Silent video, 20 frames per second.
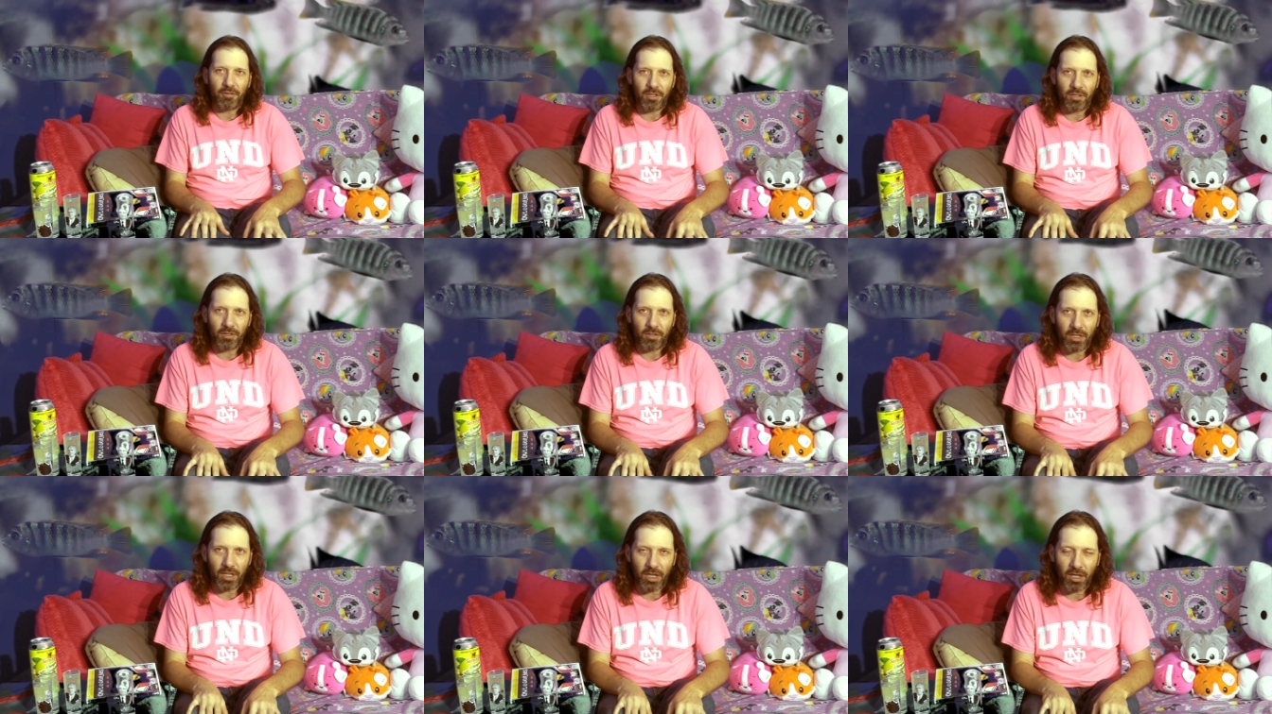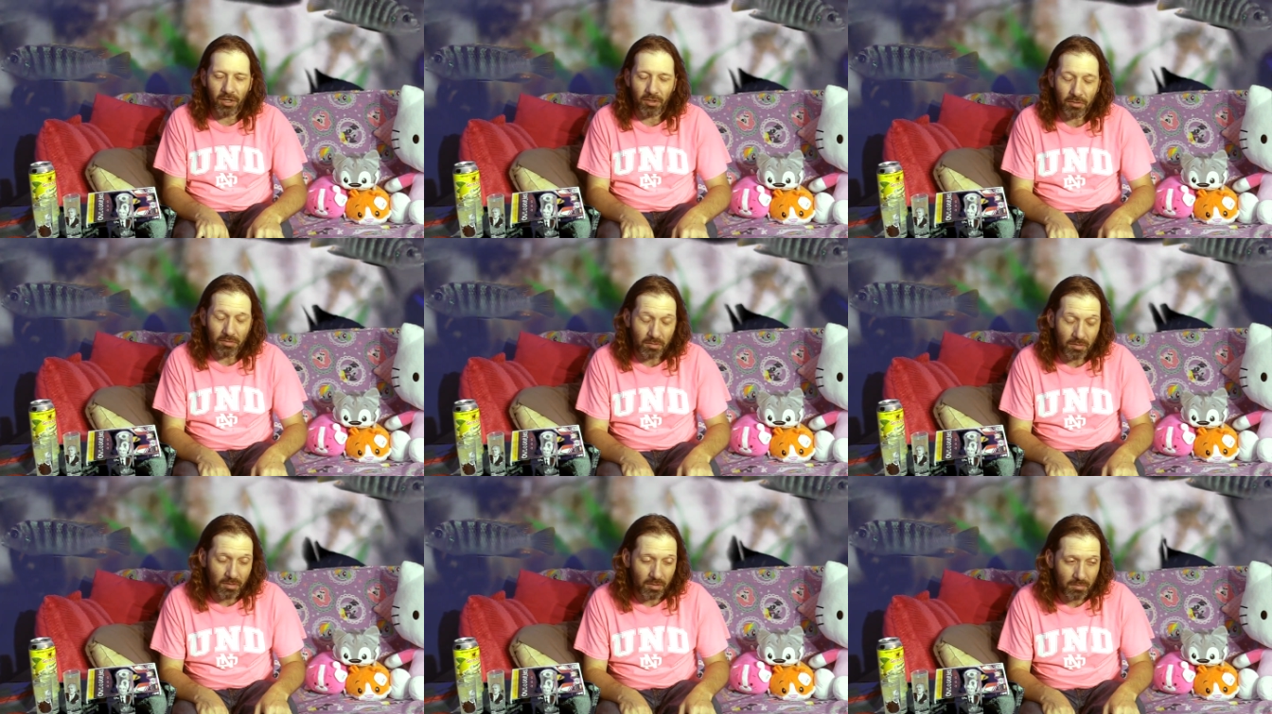figured
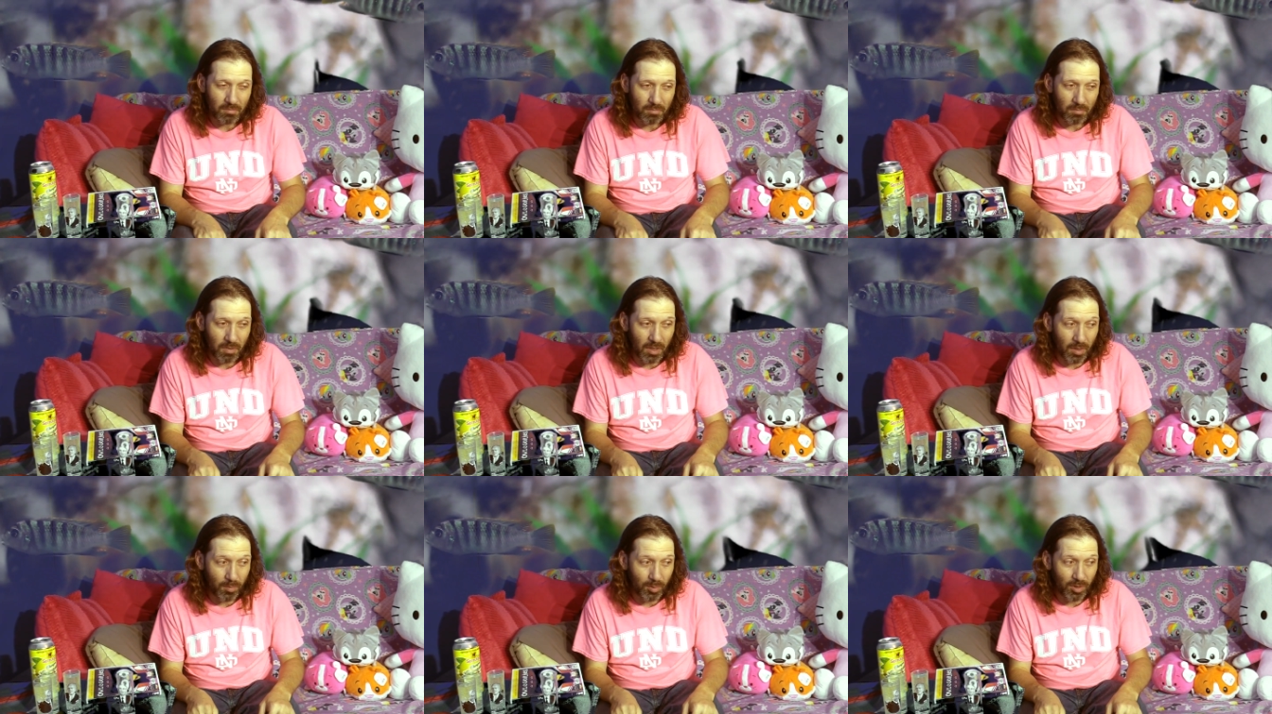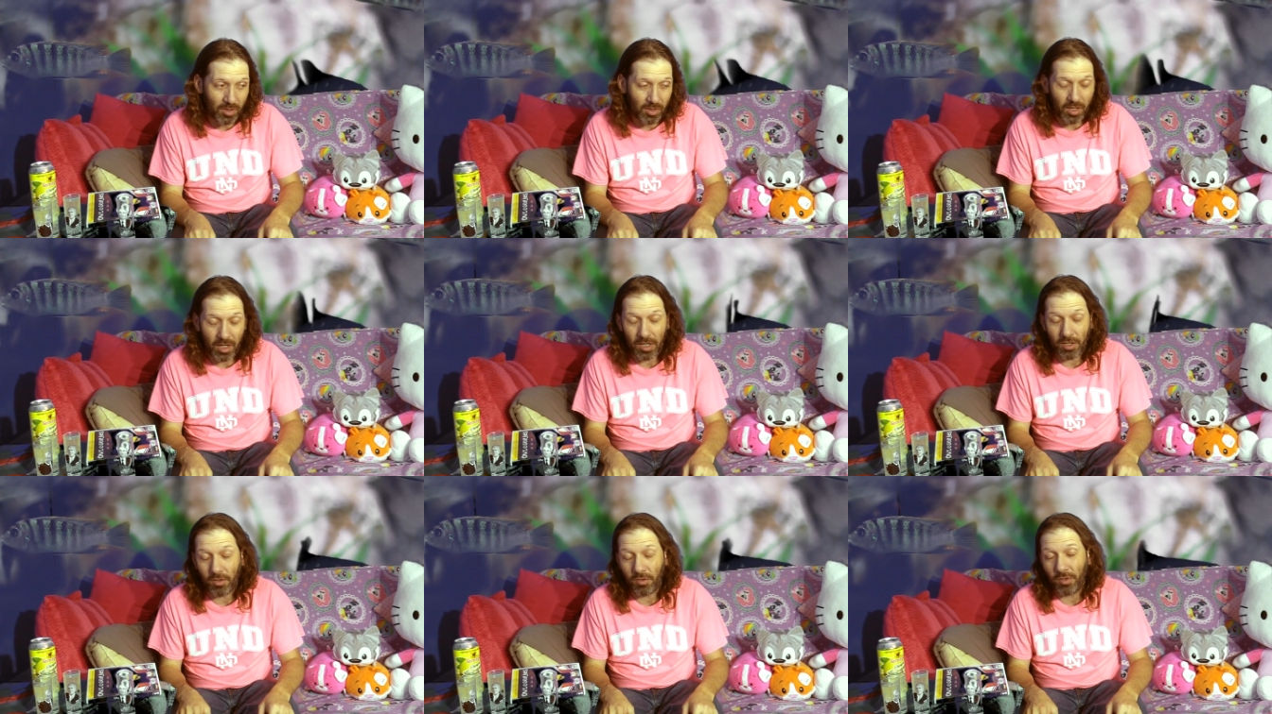out. Maybe,
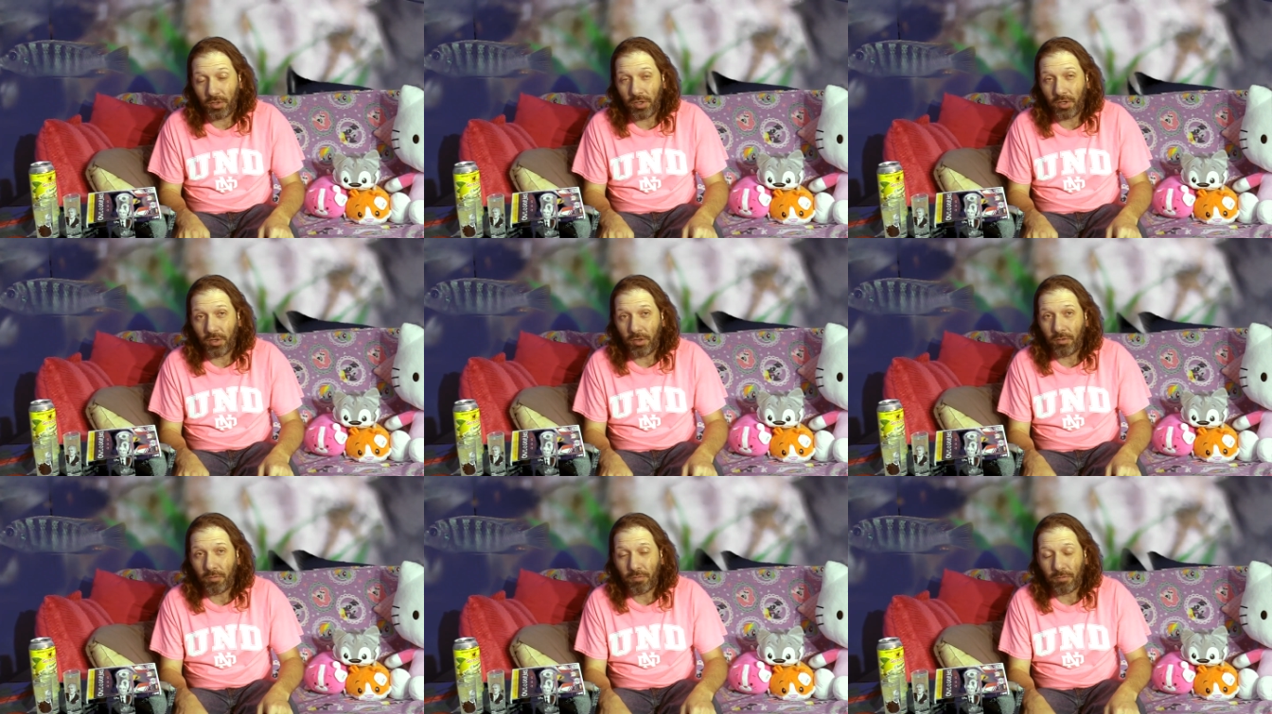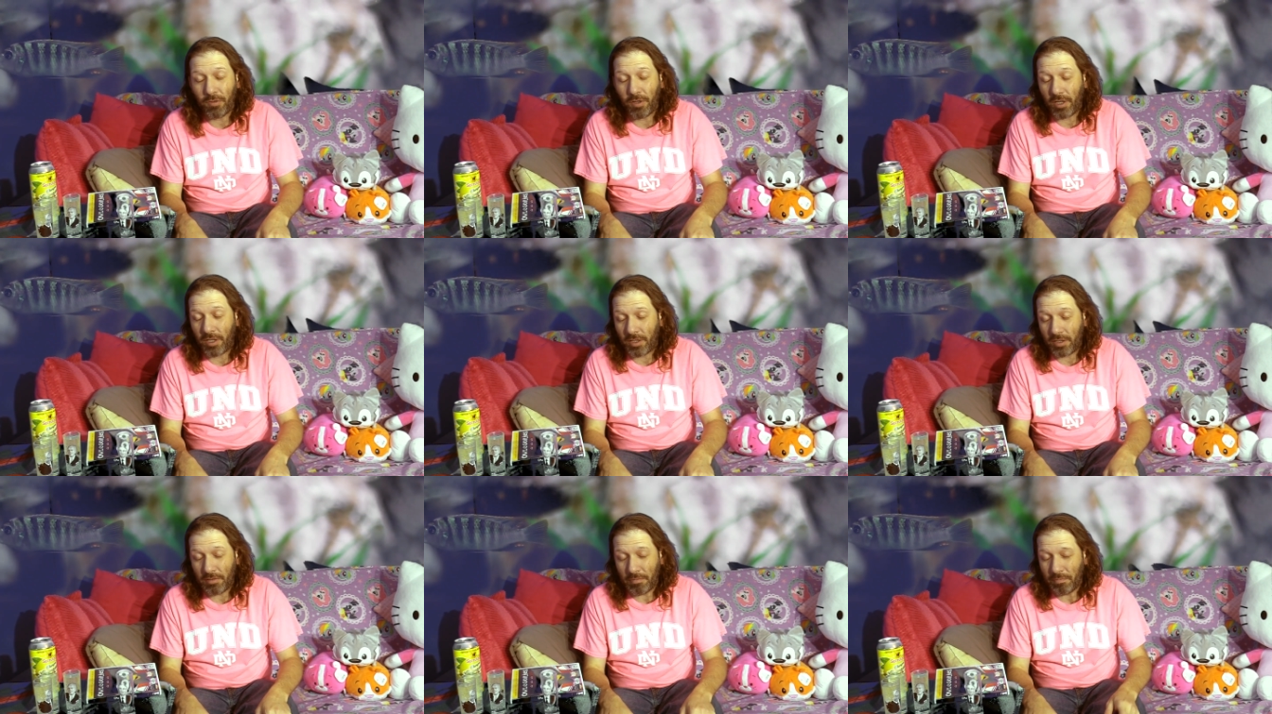I don't know.
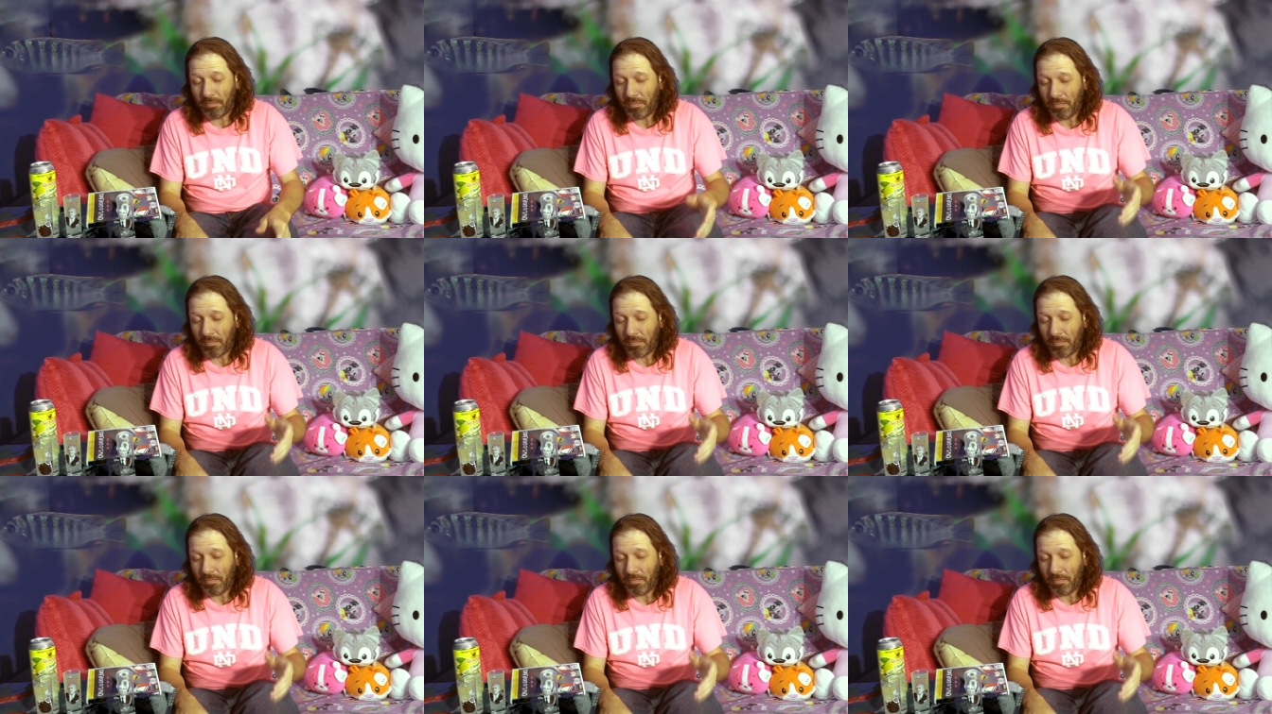Fuck it.